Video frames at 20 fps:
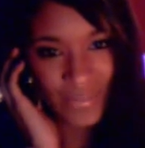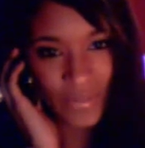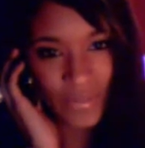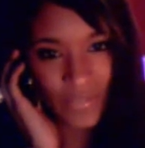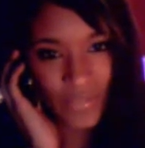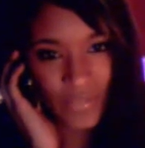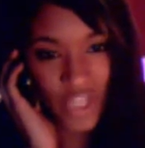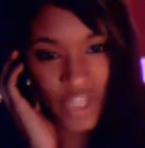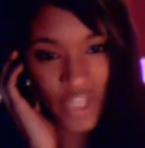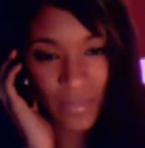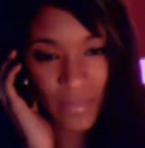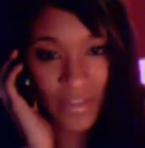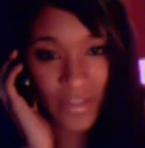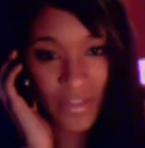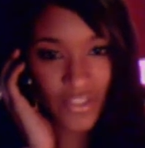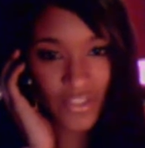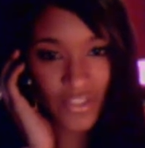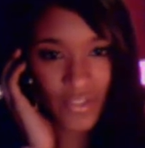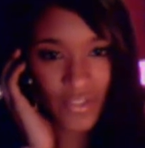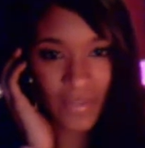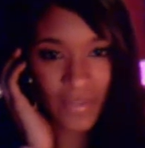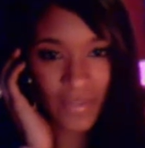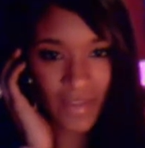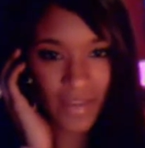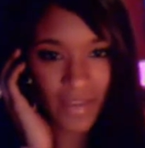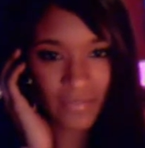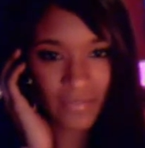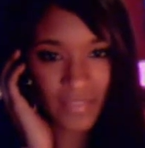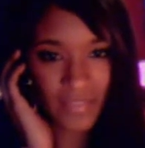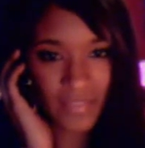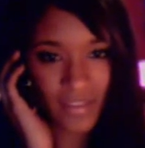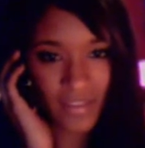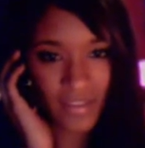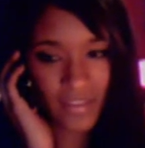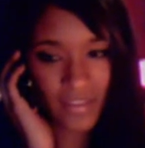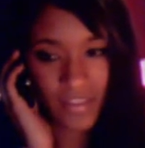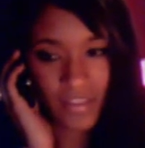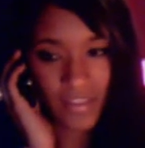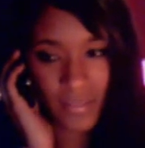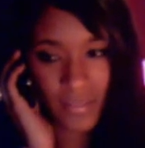Well, you're going to be on YouTube now. This
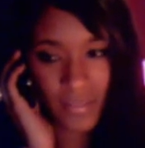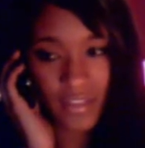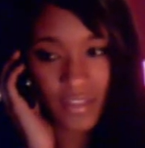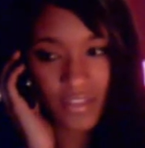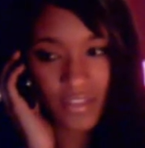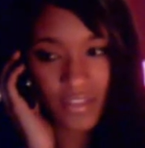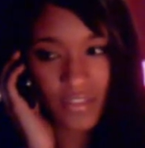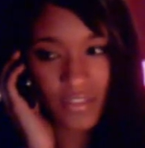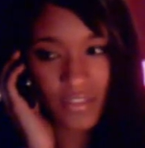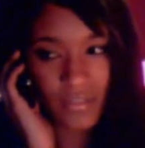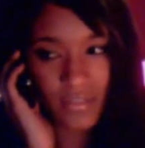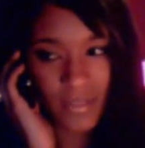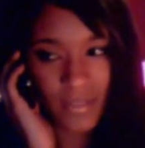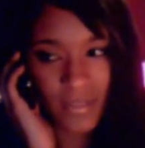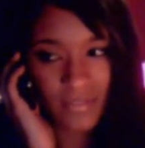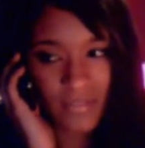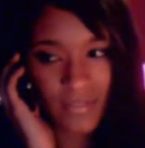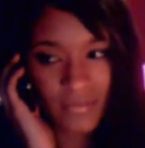call's going to be on YouTube.